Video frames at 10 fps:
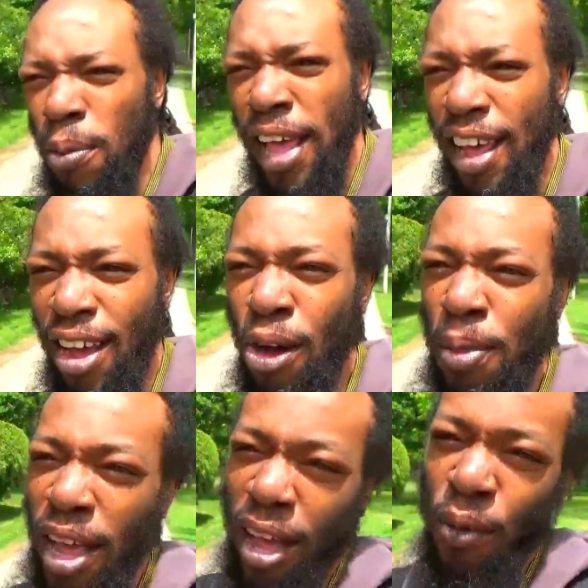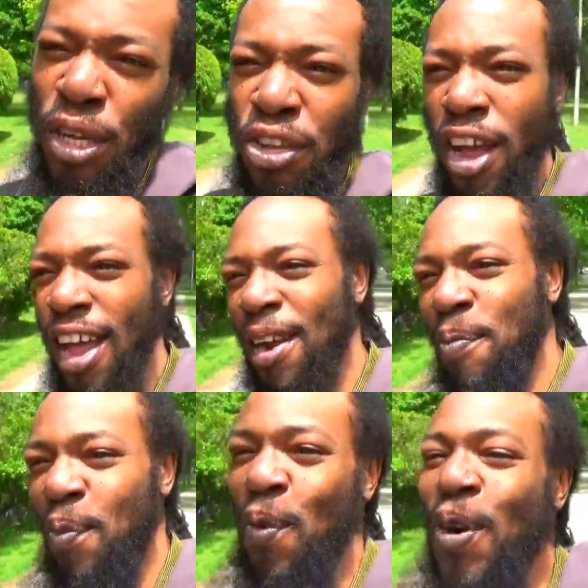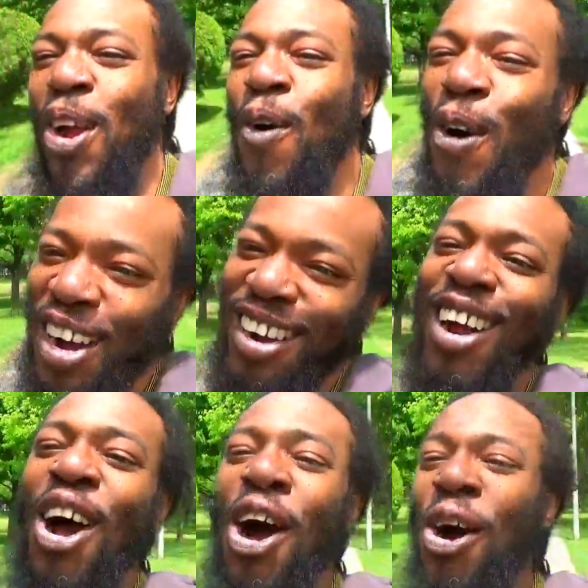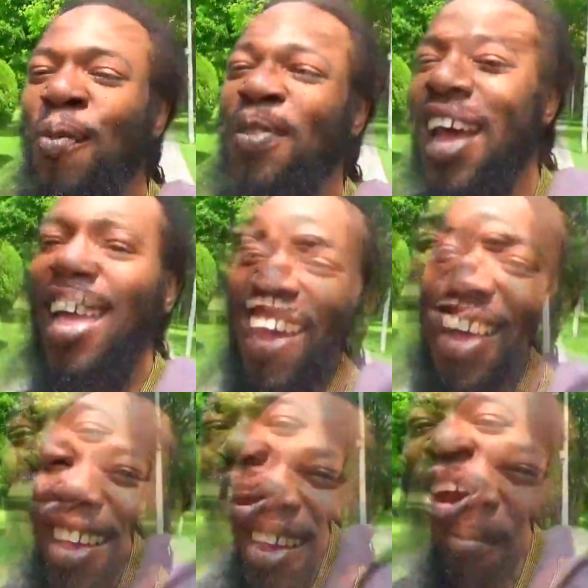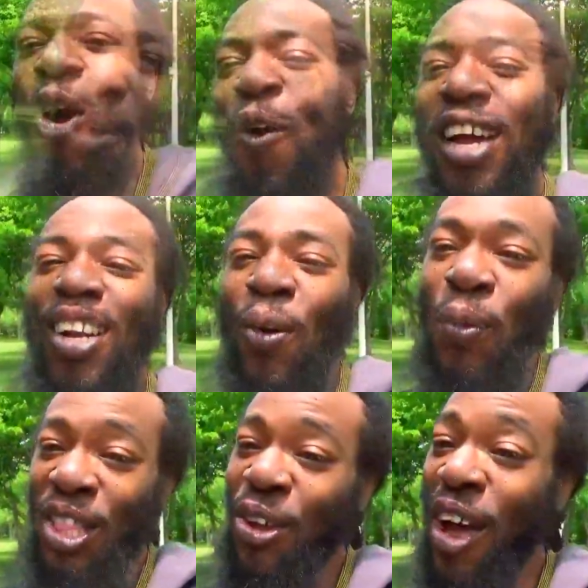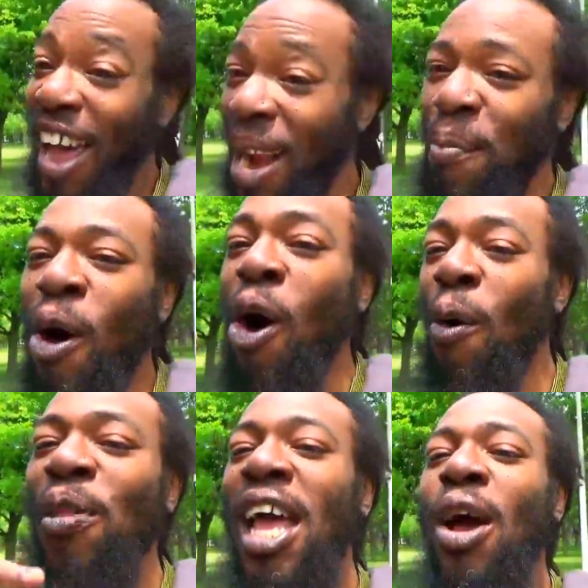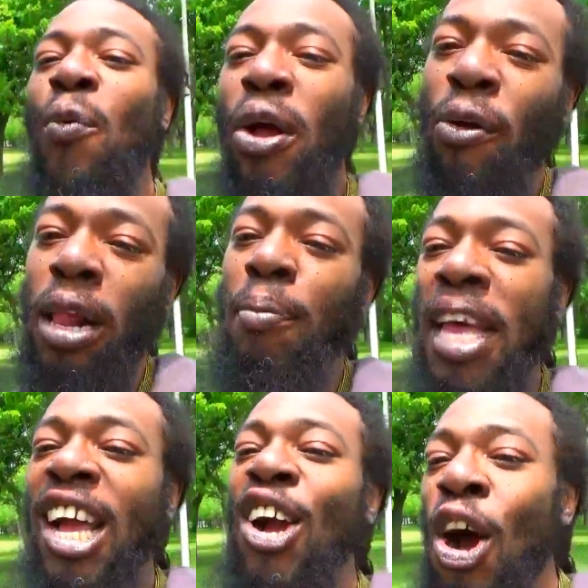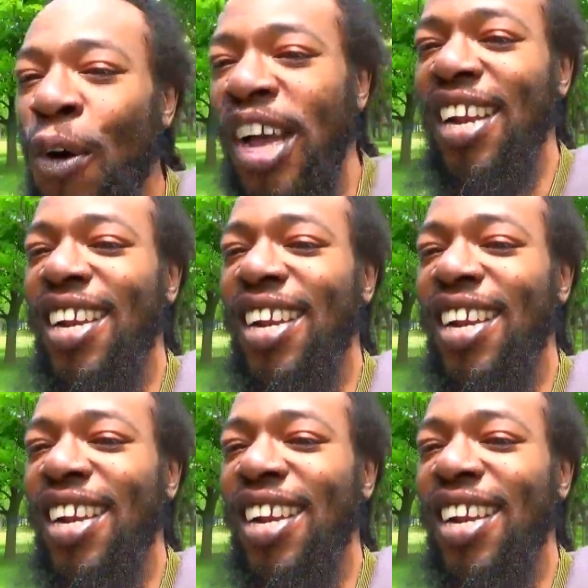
there, with your help, we're going. Up there, we're going. With your help, up there, we will be going.